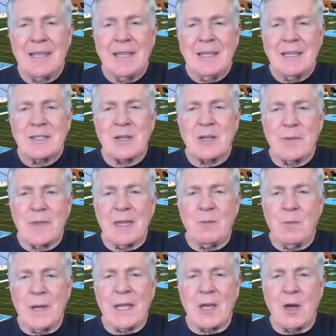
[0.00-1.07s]
so then
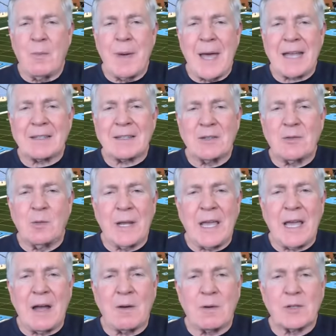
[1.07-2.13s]
we go back to 20
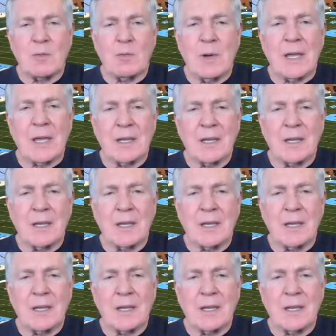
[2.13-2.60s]
hours a week